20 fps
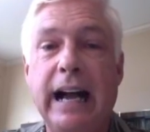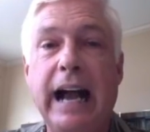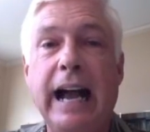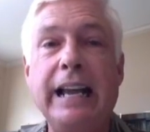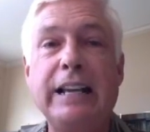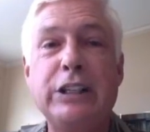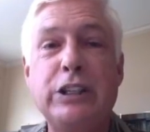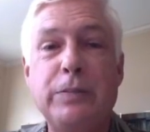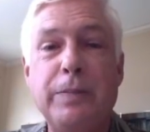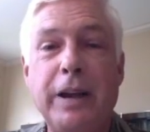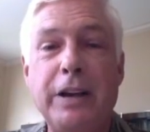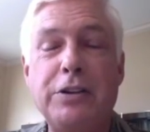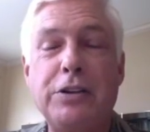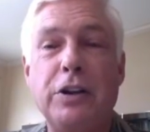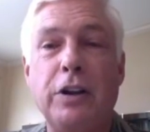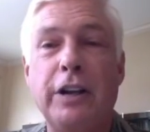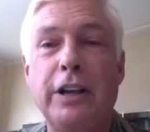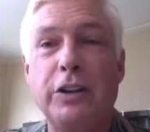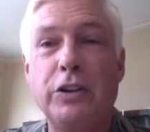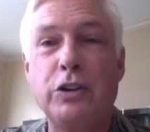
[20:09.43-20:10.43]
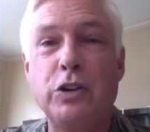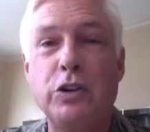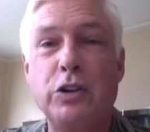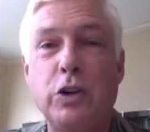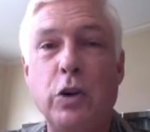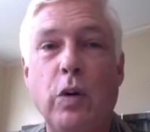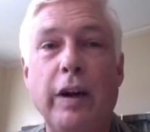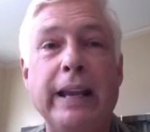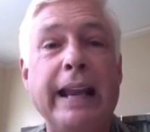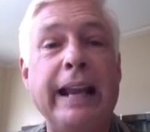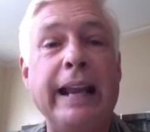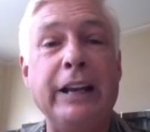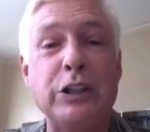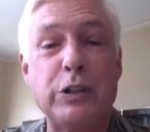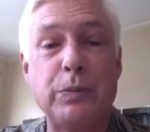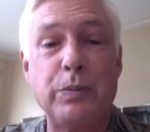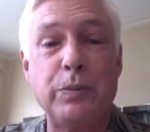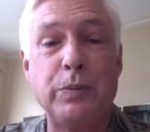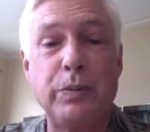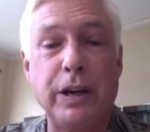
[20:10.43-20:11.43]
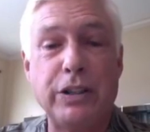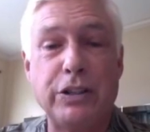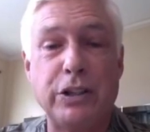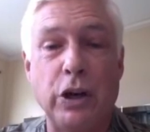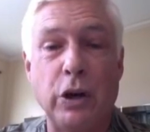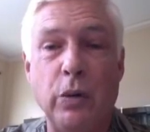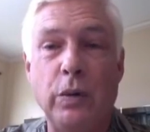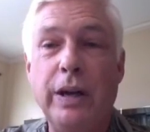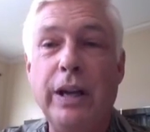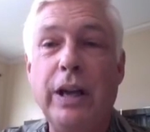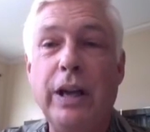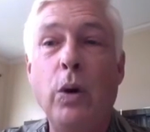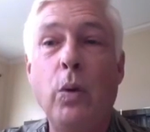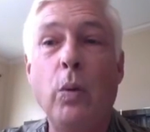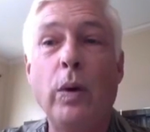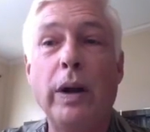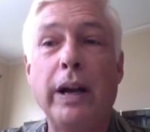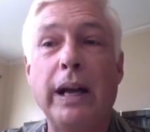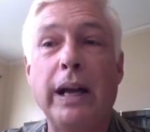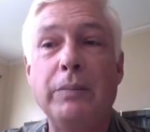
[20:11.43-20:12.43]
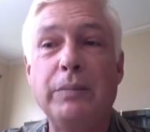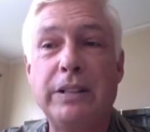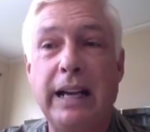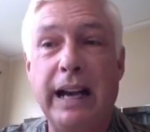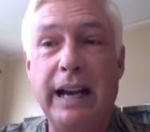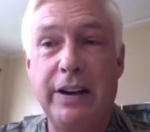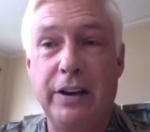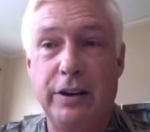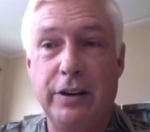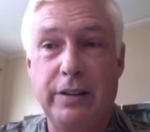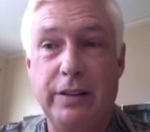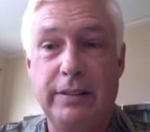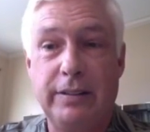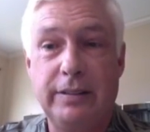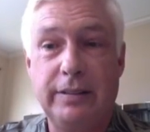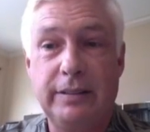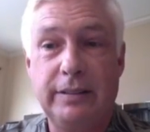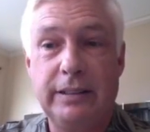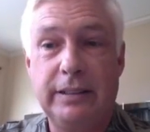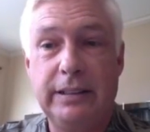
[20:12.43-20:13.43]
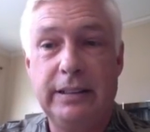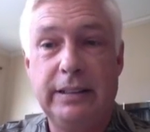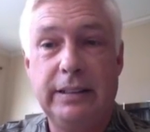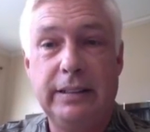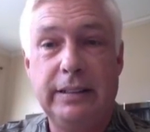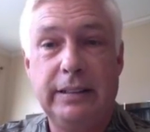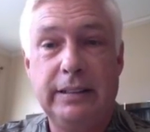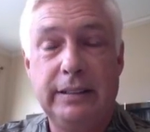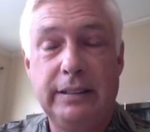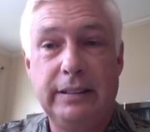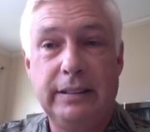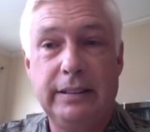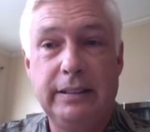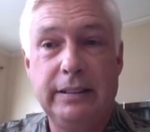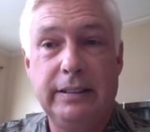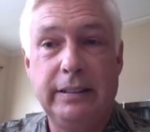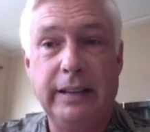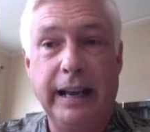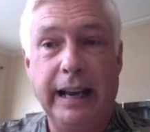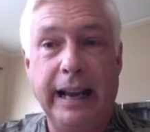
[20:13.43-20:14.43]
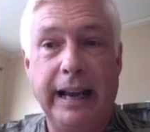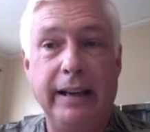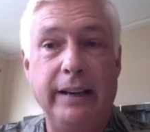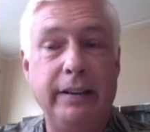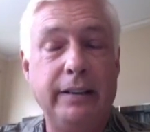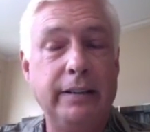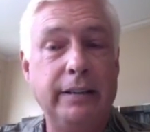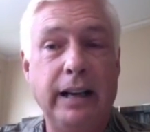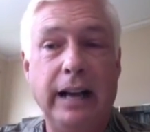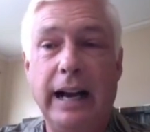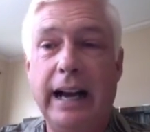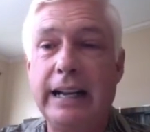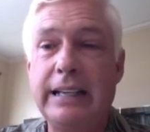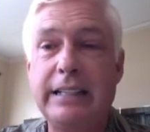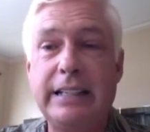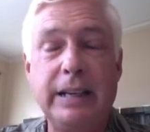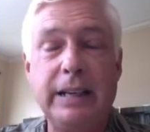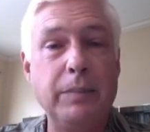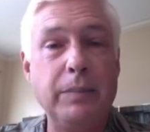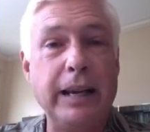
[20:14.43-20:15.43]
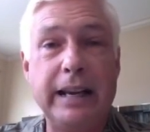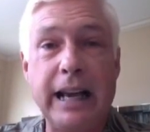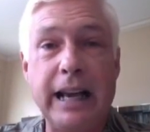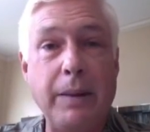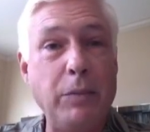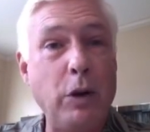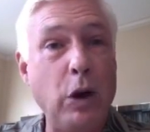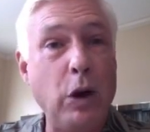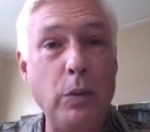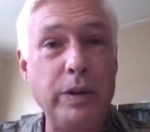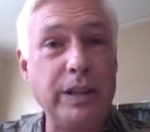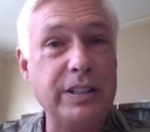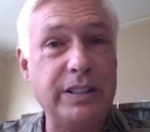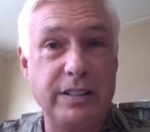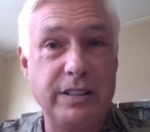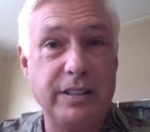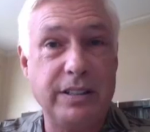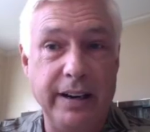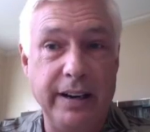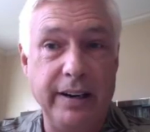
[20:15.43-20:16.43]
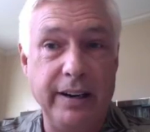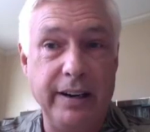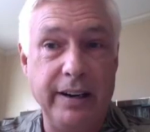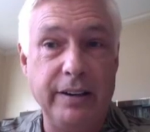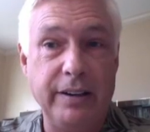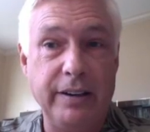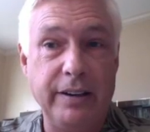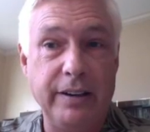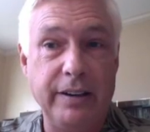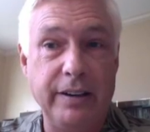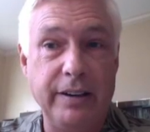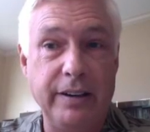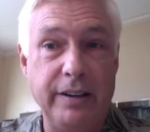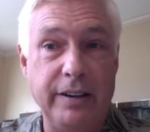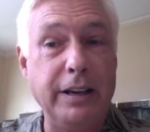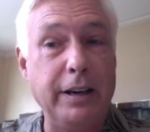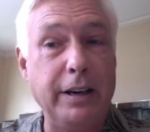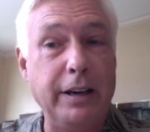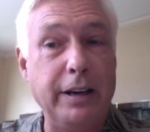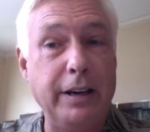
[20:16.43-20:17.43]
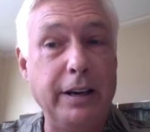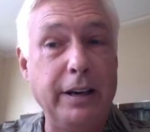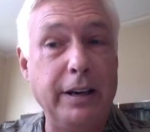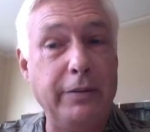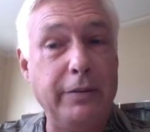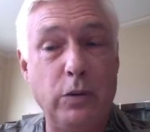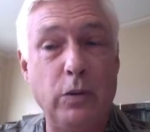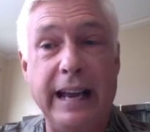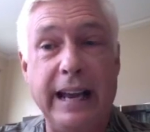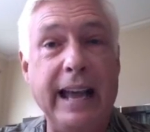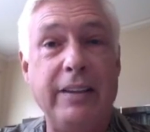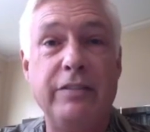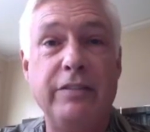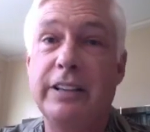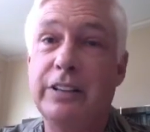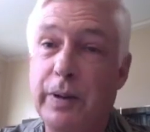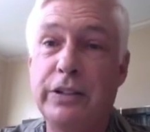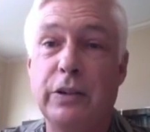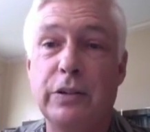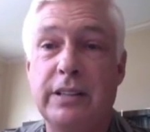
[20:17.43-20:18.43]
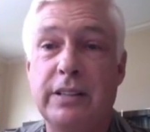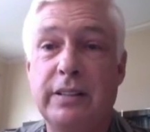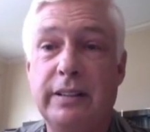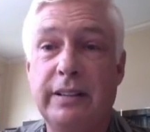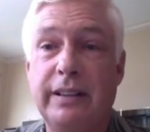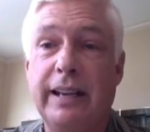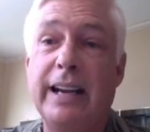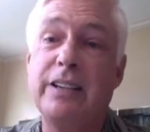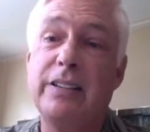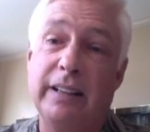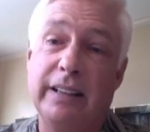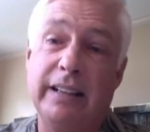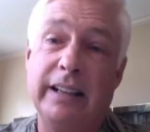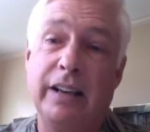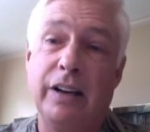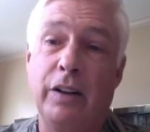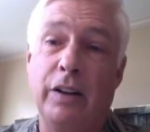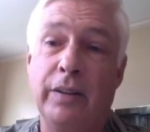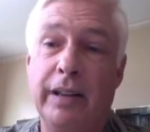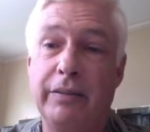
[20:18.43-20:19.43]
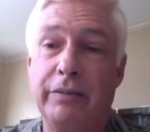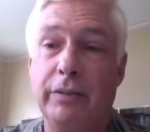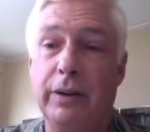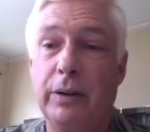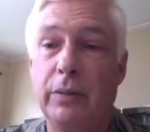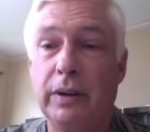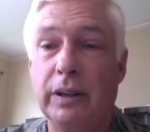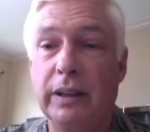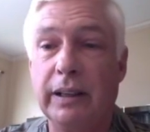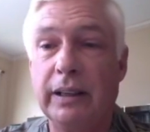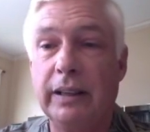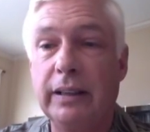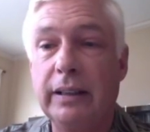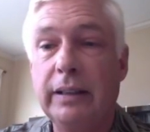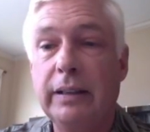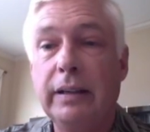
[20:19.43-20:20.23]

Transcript: I especially enjoy an espresso when I'm tired. And I seem like I'm always tired. Therefore, I have espressos. Actually, not all that frequently.